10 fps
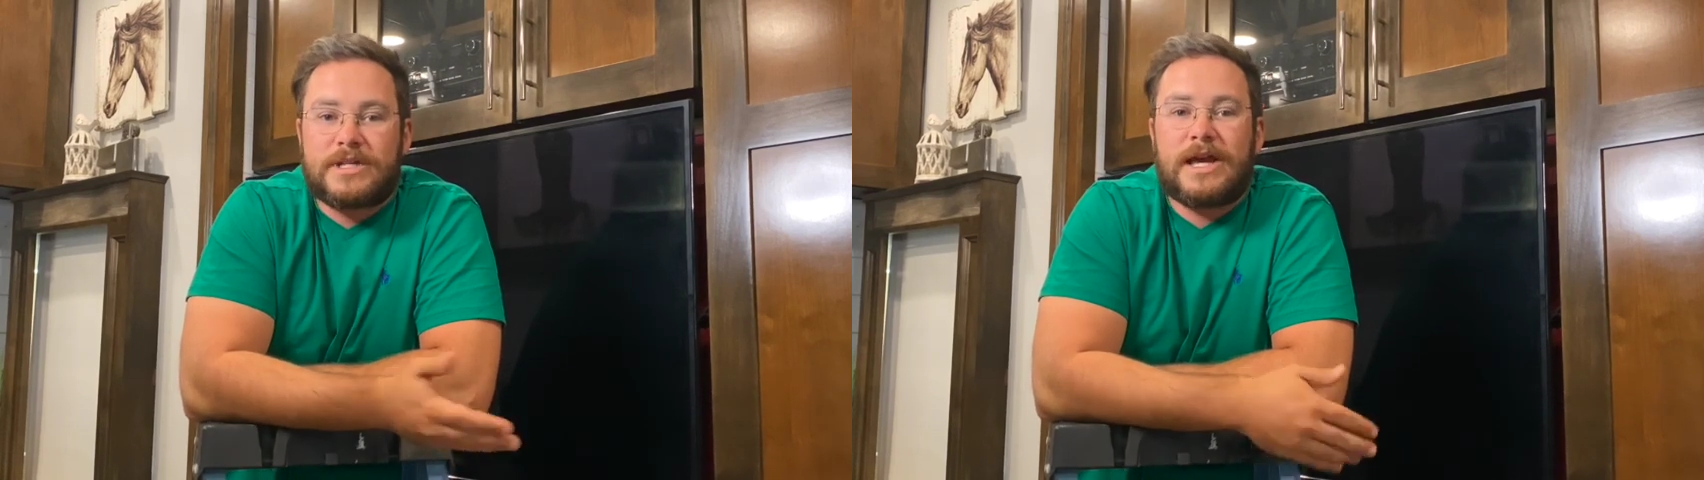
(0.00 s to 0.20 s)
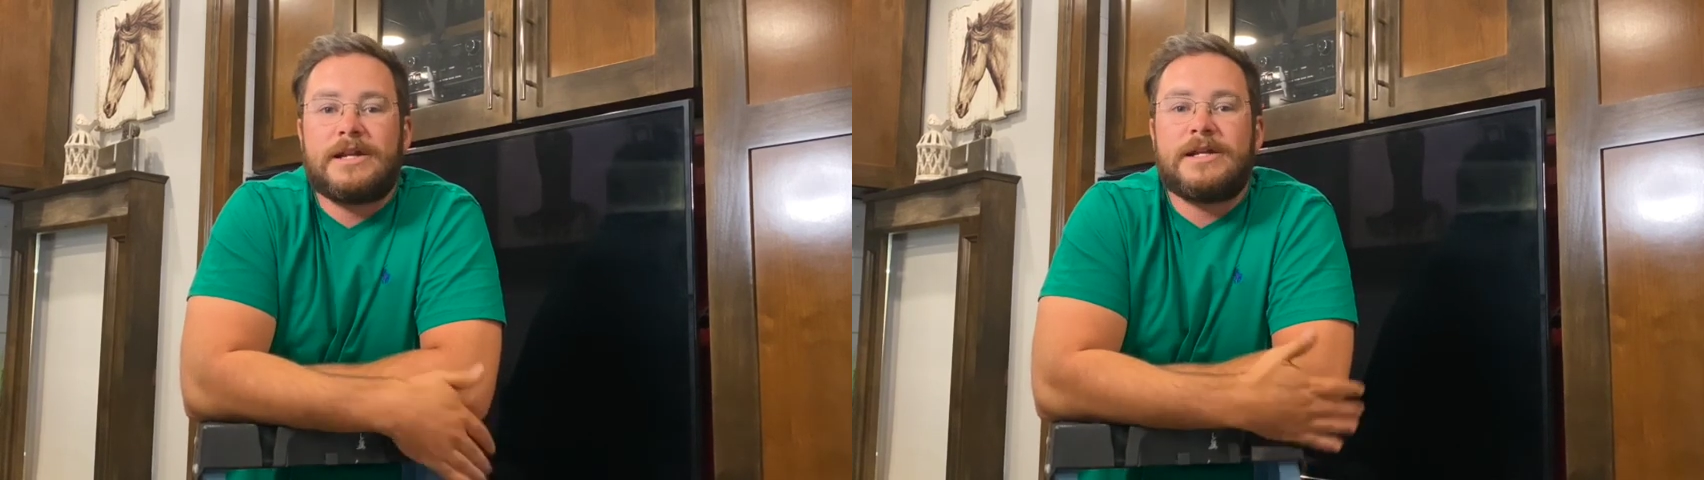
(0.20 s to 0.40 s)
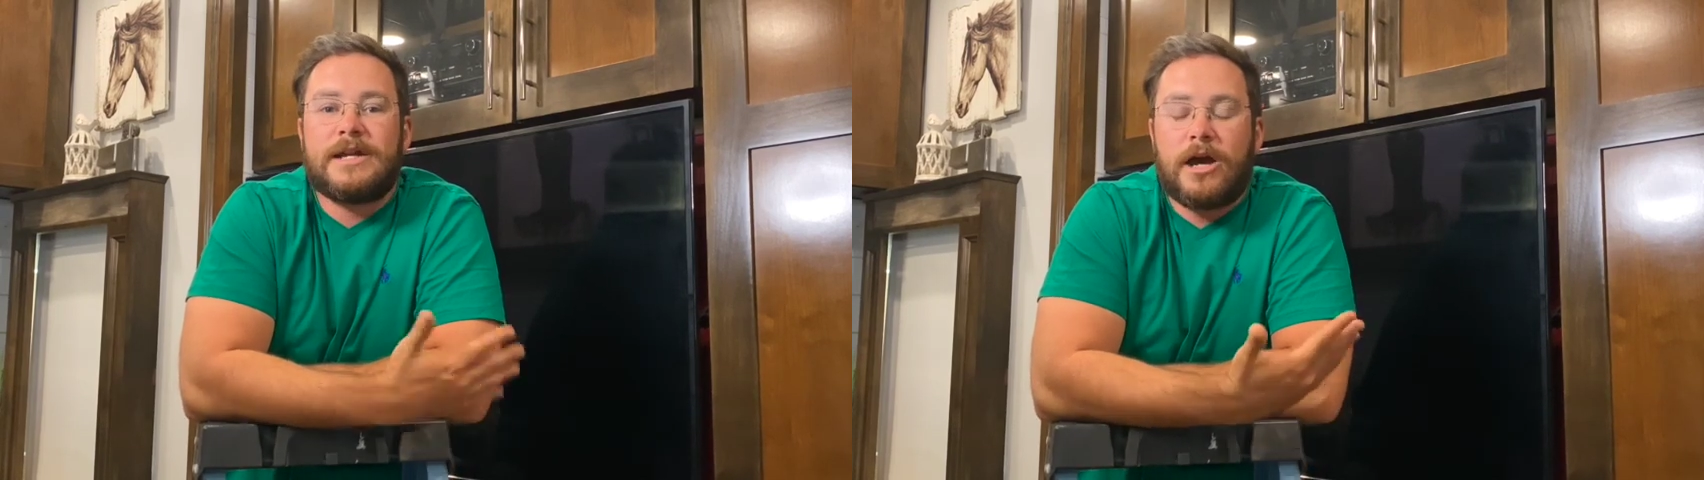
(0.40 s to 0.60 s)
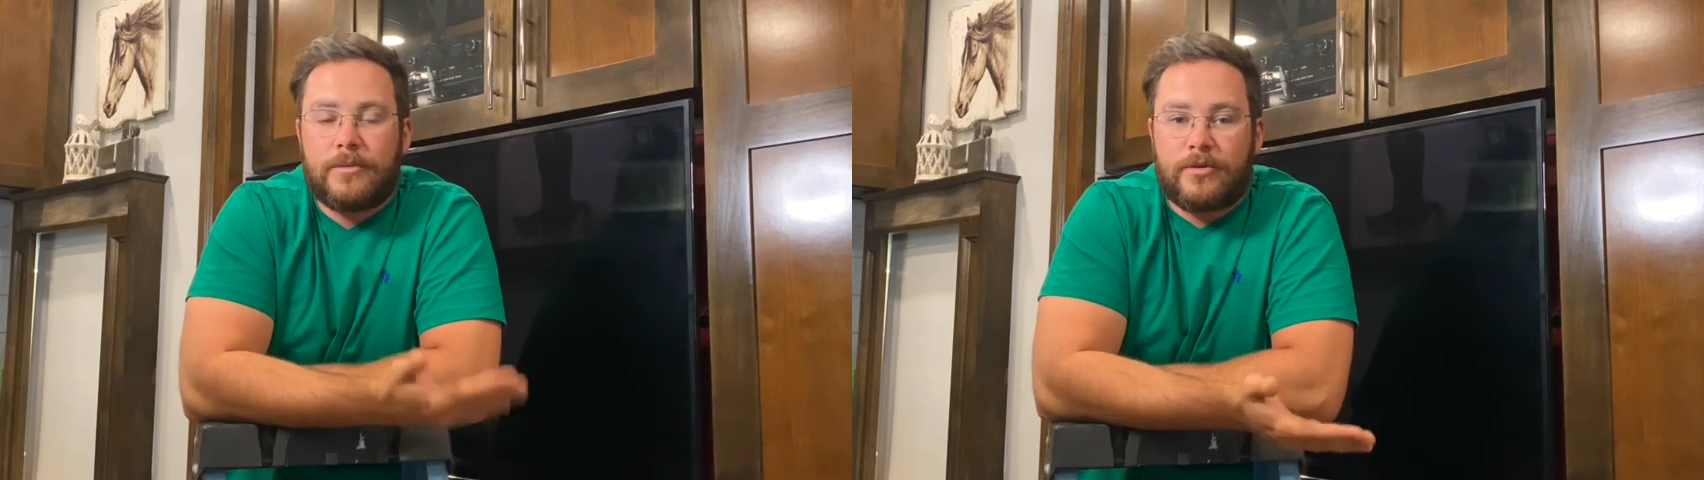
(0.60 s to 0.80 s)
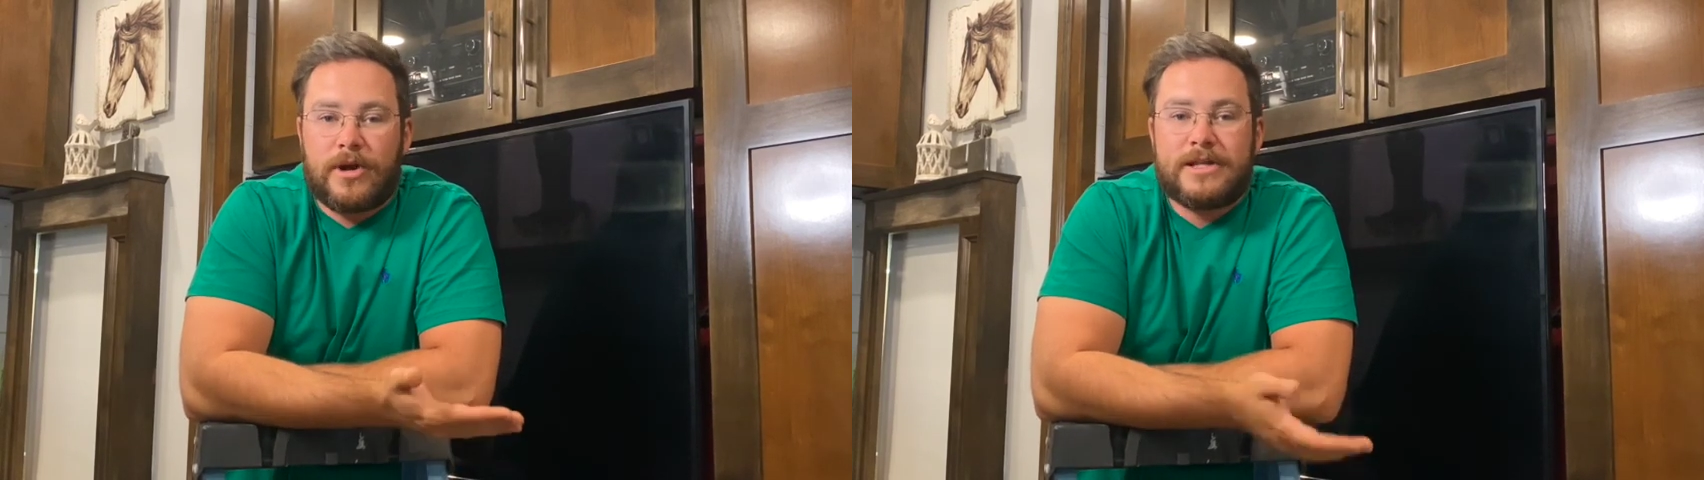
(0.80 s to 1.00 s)
had any
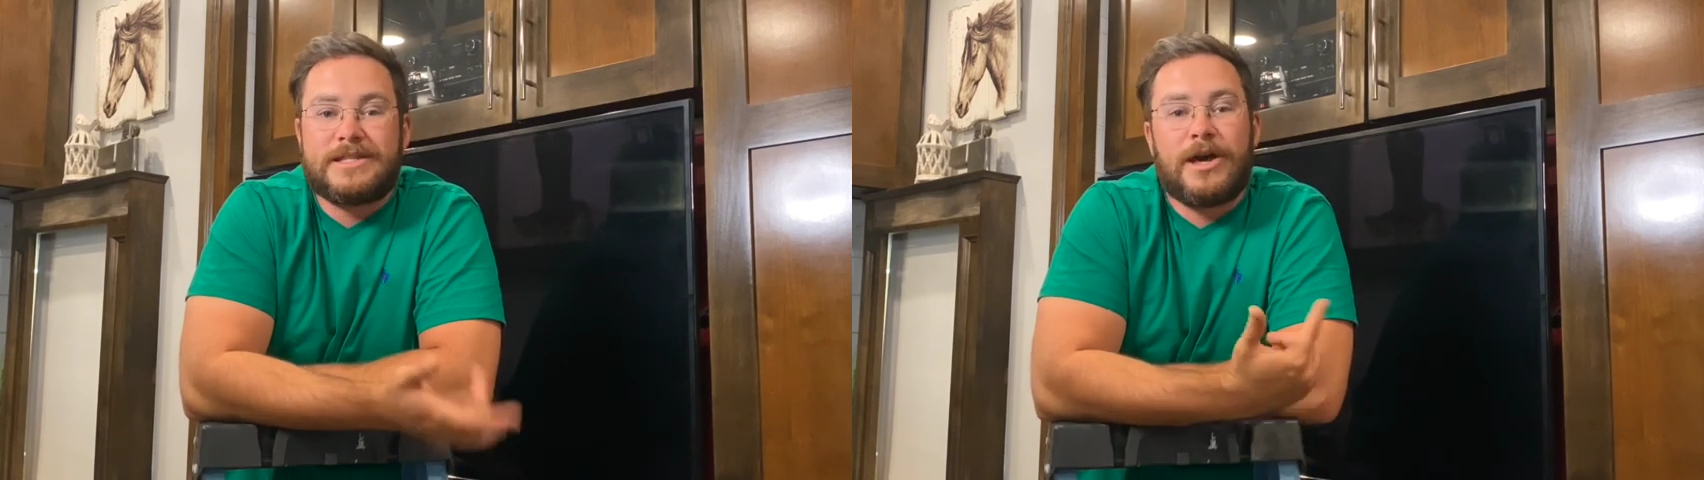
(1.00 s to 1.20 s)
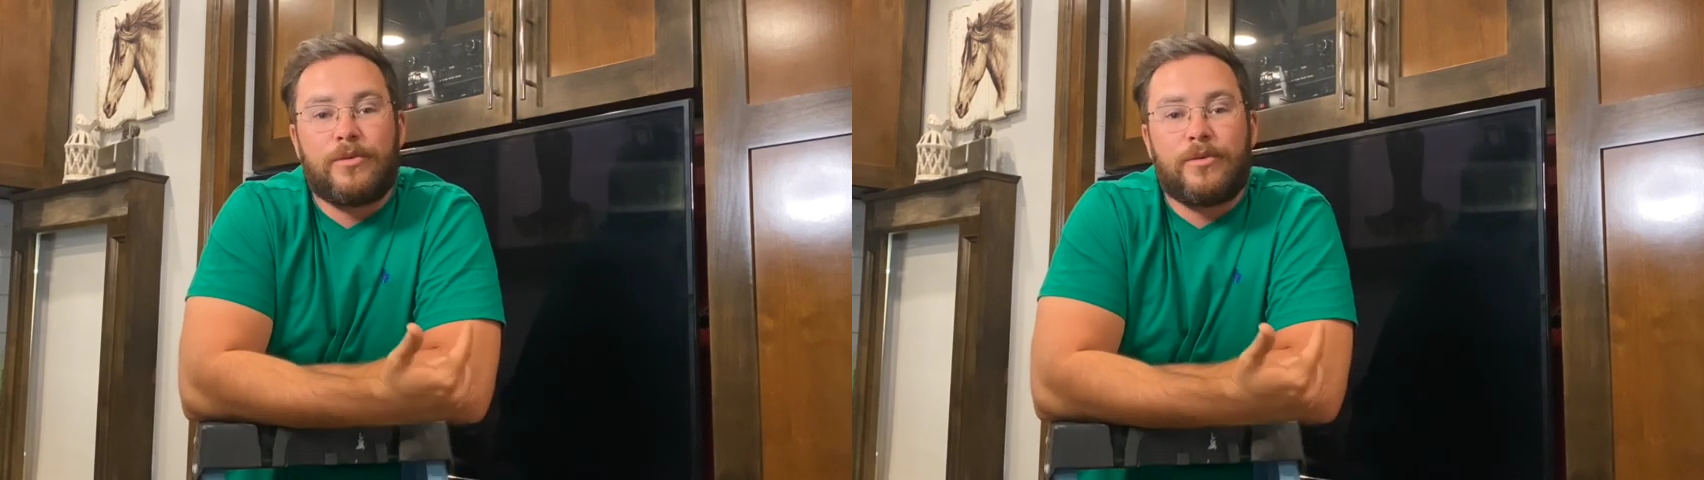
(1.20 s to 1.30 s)
upgrades that